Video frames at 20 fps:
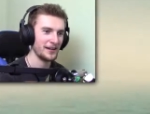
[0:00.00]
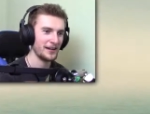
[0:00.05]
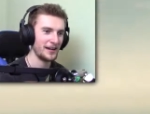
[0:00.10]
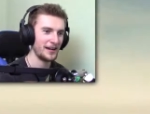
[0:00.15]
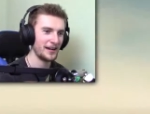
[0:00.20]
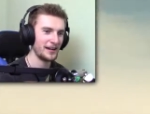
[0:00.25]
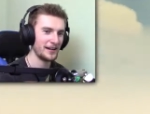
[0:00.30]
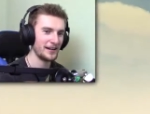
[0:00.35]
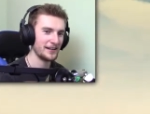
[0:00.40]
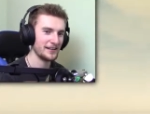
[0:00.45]

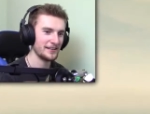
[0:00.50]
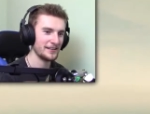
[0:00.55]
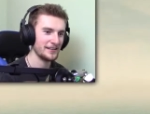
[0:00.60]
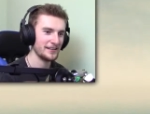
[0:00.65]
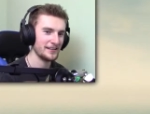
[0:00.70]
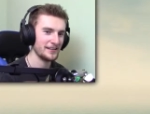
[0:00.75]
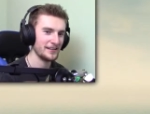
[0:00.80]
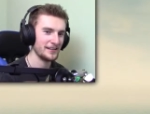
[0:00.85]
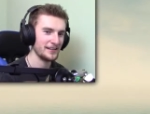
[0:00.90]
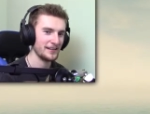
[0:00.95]
And
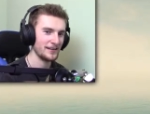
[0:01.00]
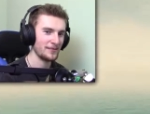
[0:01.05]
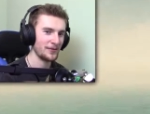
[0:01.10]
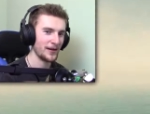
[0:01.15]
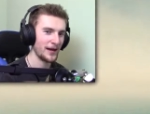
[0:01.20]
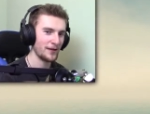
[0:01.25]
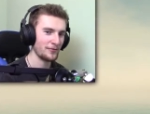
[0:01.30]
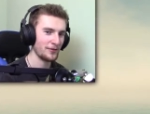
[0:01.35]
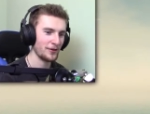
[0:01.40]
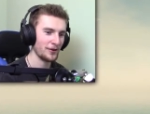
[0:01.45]
we
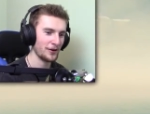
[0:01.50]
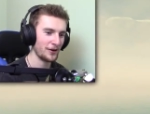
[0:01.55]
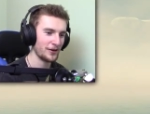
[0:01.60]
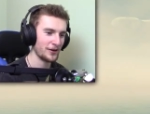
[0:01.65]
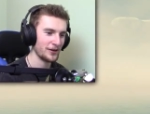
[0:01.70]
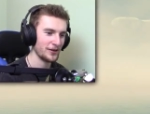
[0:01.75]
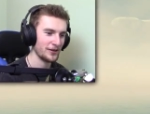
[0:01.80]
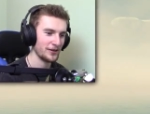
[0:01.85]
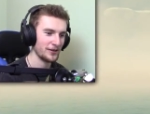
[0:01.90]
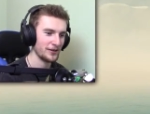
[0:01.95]
have a
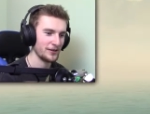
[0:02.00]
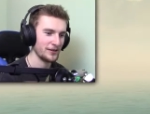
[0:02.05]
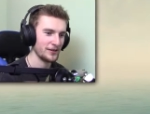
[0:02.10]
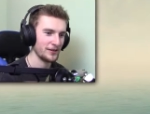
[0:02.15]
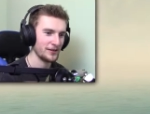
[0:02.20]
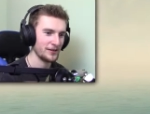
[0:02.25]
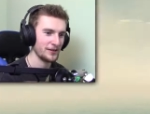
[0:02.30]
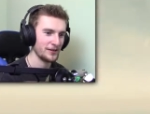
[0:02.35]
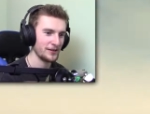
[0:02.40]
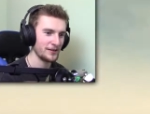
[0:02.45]
hook.
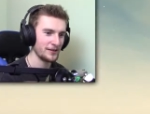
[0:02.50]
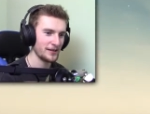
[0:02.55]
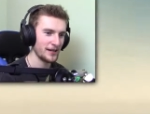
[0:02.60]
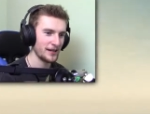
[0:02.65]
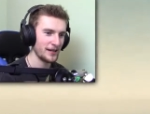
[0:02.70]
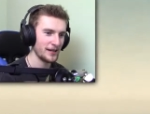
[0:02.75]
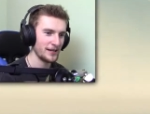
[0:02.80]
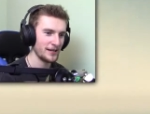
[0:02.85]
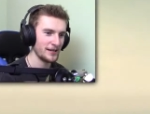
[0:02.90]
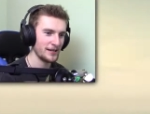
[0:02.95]

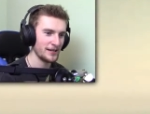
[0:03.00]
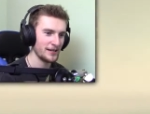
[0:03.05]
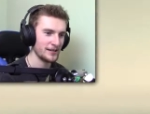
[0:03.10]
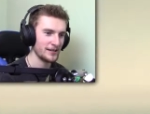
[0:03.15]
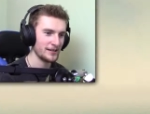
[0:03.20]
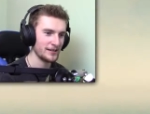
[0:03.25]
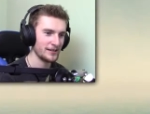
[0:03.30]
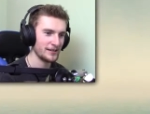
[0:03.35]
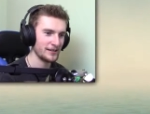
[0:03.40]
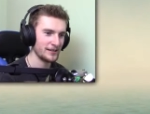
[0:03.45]
Okay.
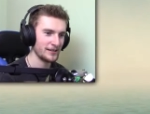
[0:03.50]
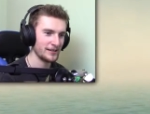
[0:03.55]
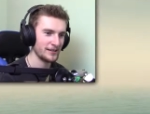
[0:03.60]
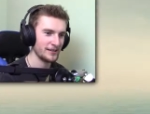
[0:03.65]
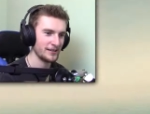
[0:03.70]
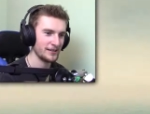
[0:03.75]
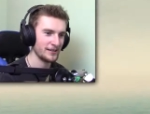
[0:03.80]
Uh,